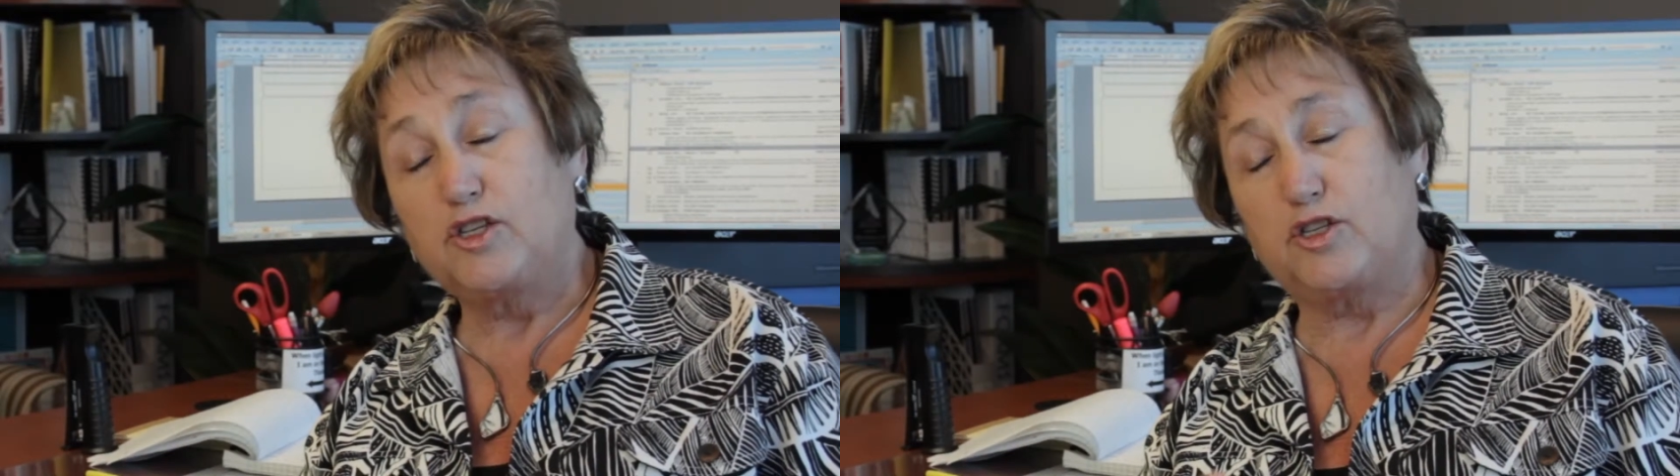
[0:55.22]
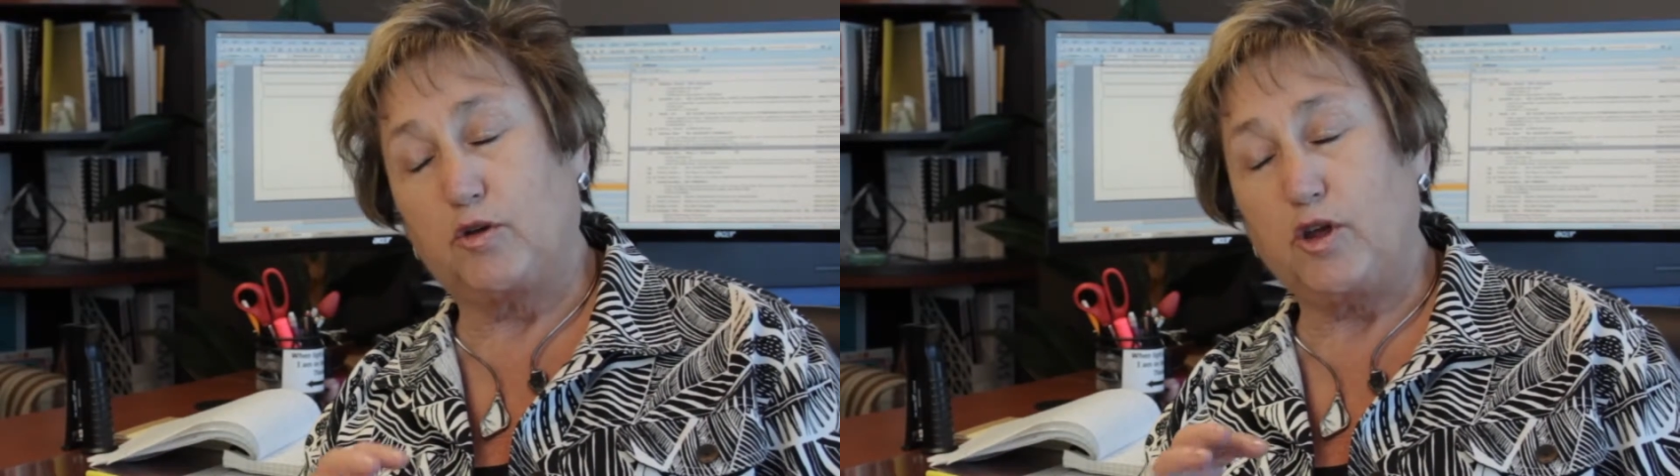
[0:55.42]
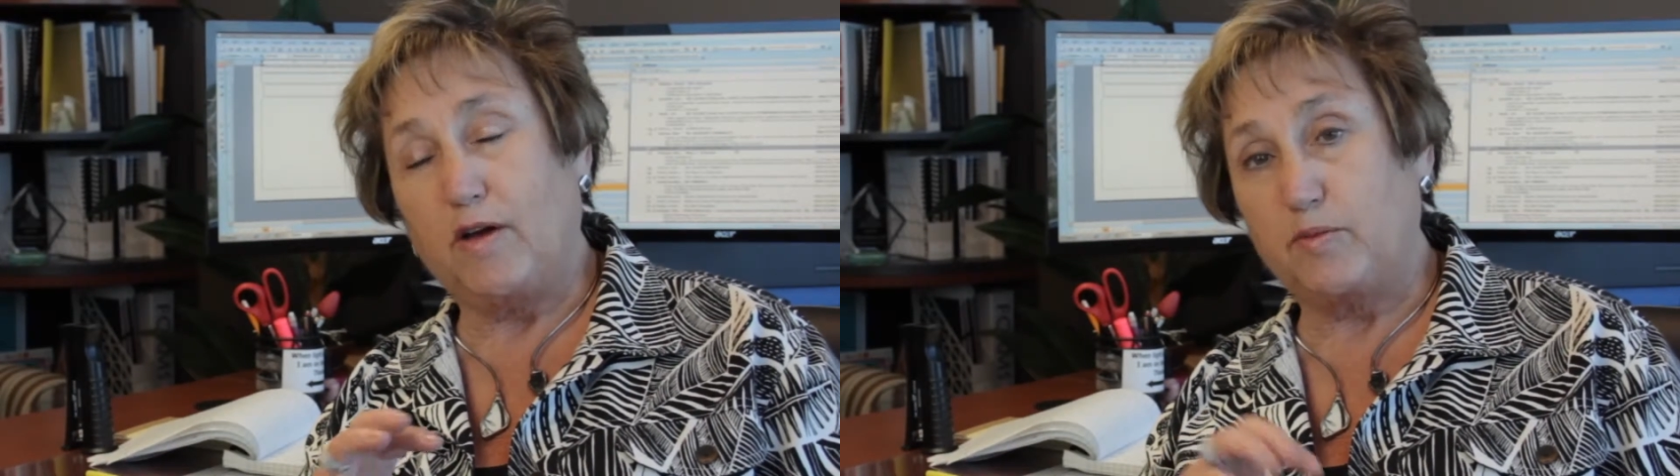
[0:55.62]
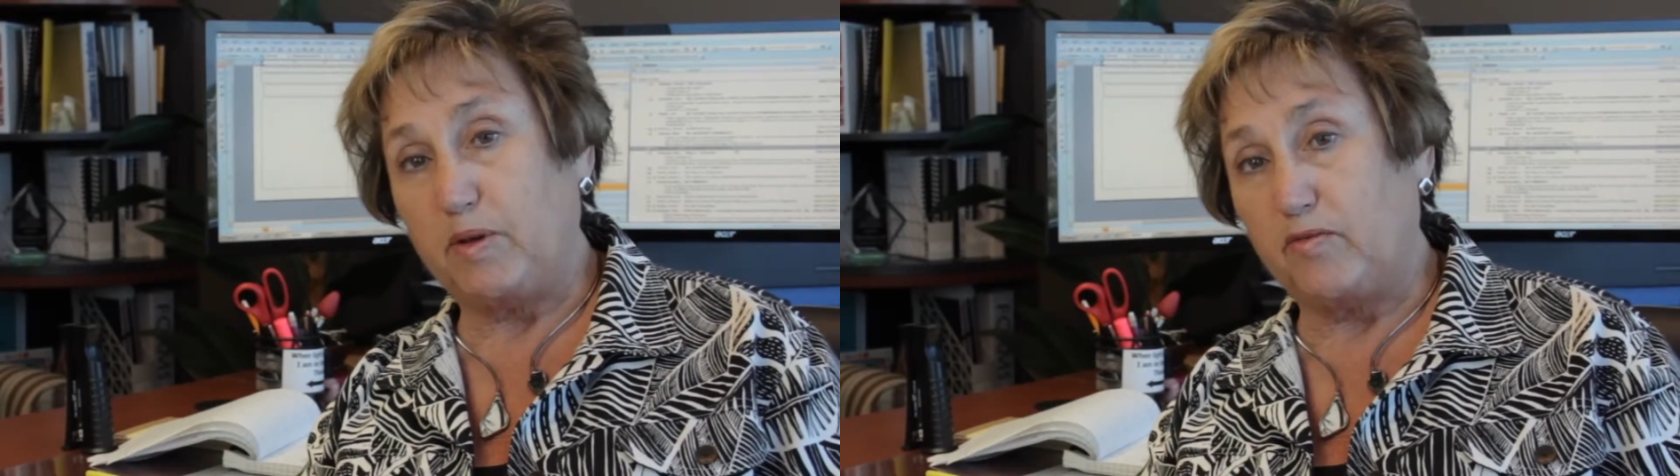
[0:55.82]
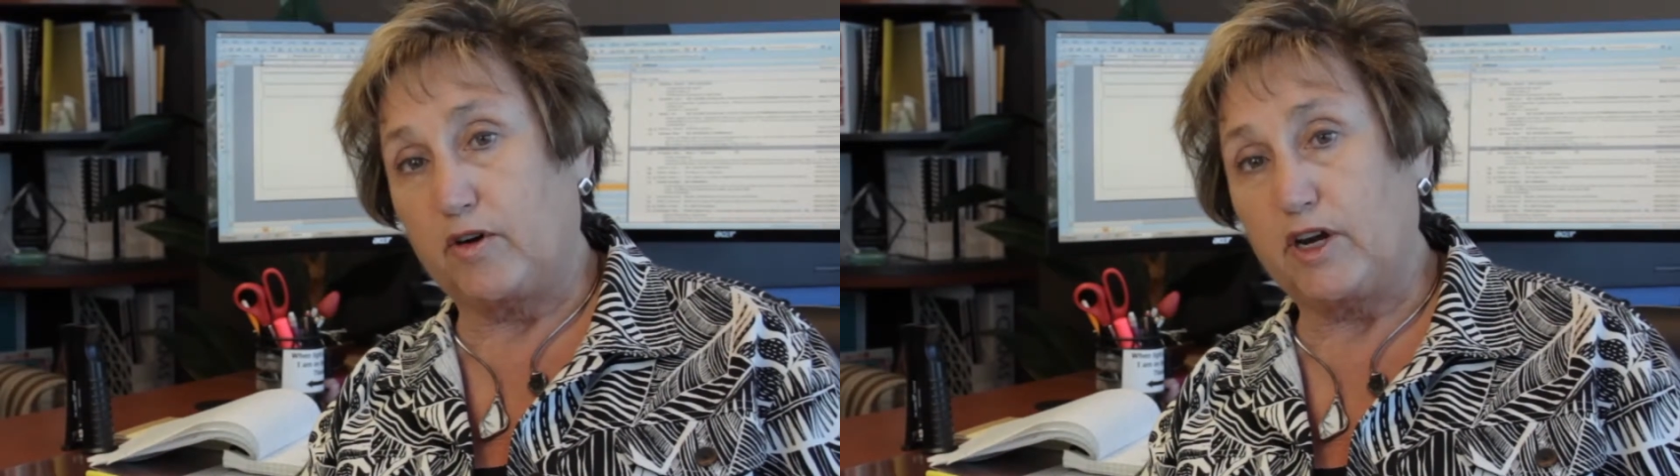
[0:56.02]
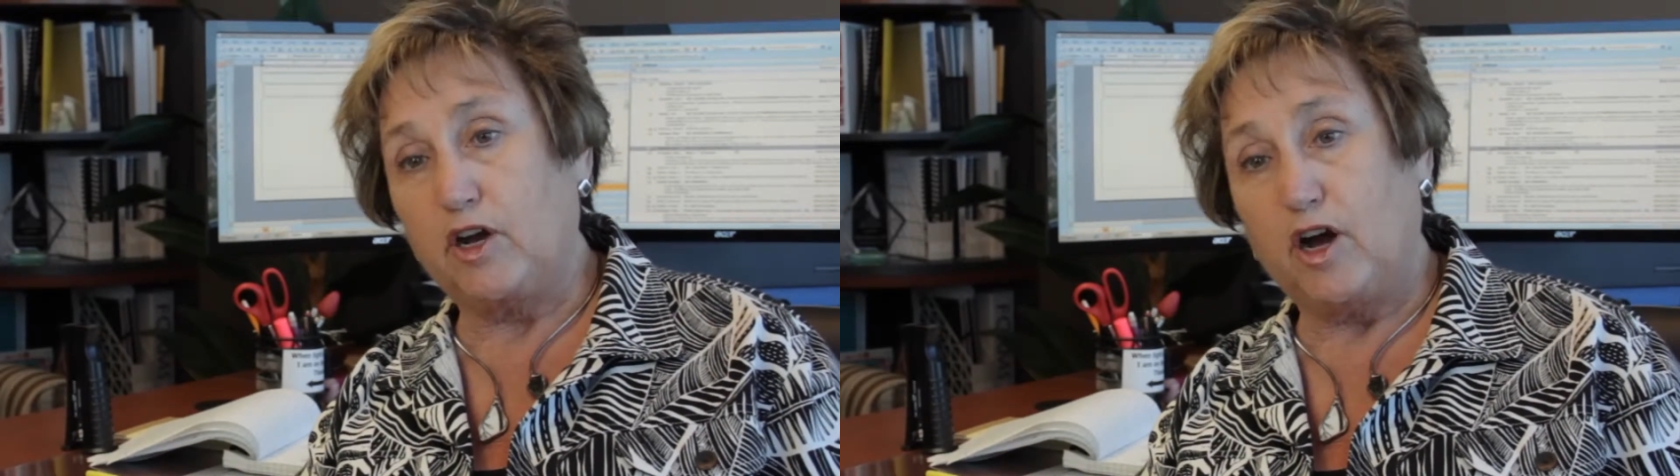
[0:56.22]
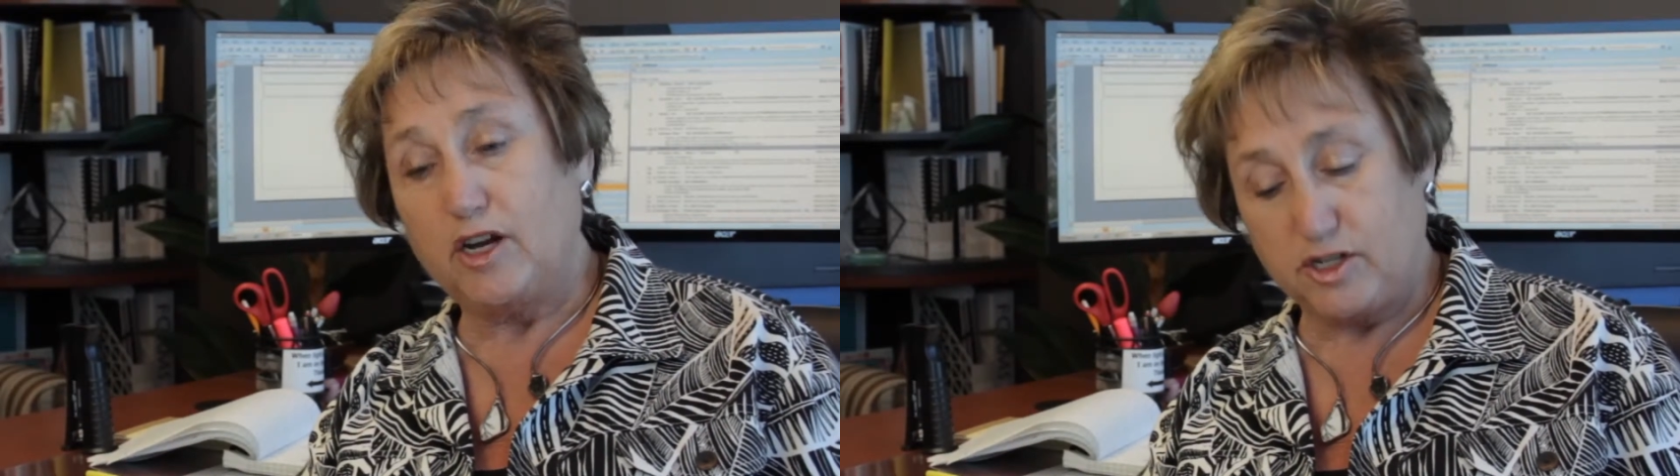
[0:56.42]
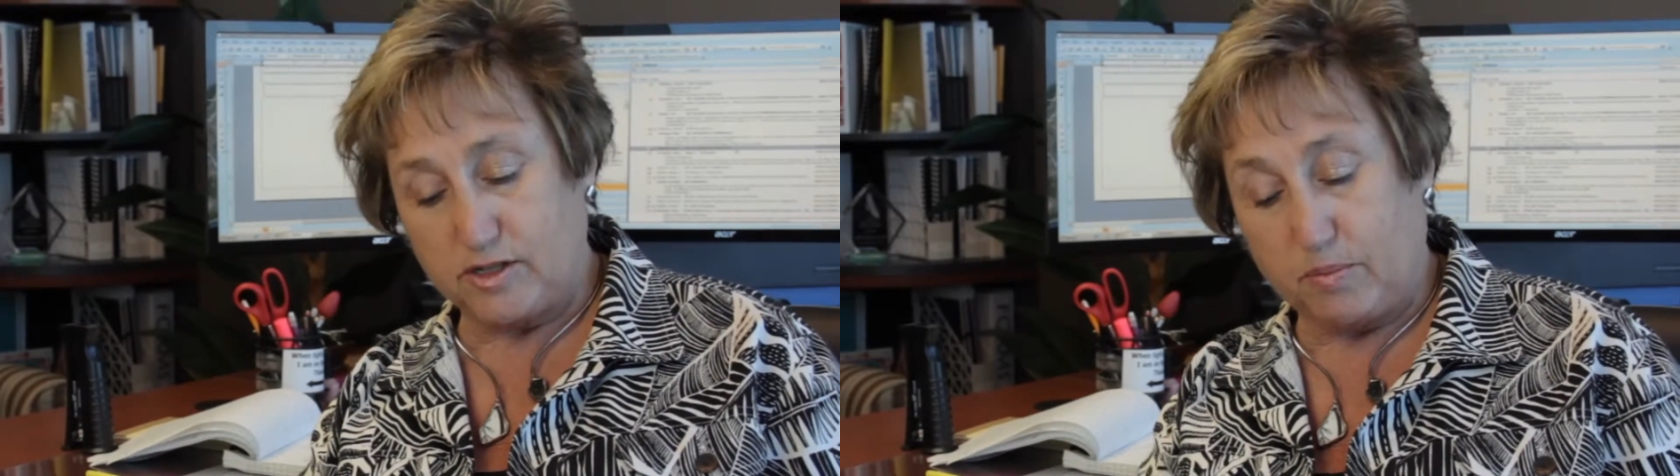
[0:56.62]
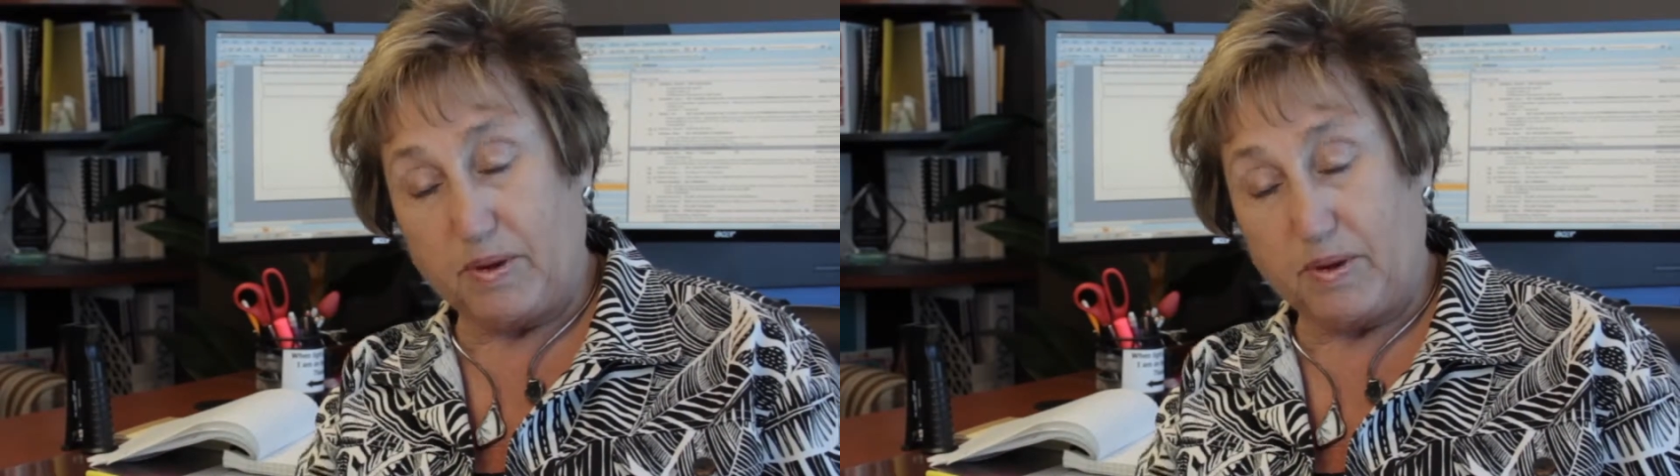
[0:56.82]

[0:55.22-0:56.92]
So you have to be very cautious